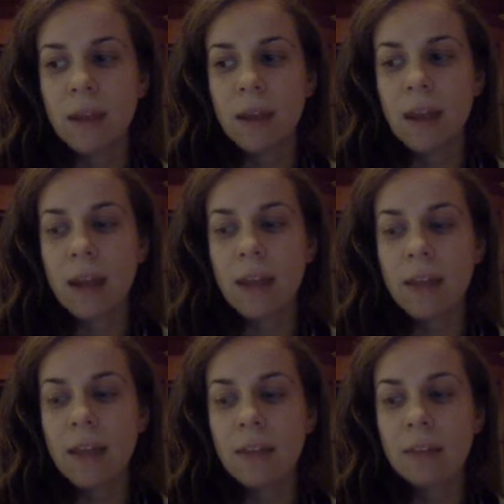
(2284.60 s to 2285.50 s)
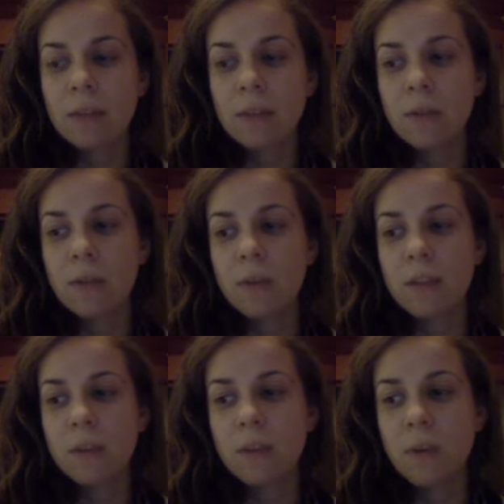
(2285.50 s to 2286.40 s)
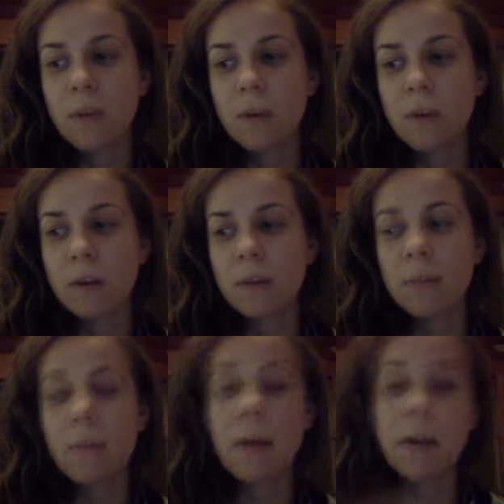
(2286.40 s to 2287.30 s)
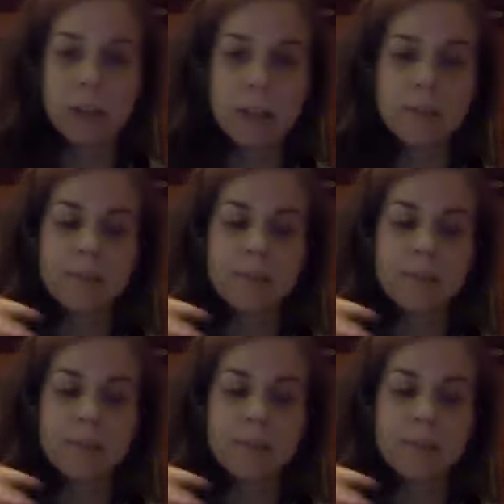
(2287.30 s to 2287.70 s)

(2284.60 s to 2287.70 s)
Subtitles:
then sort of like the more moderate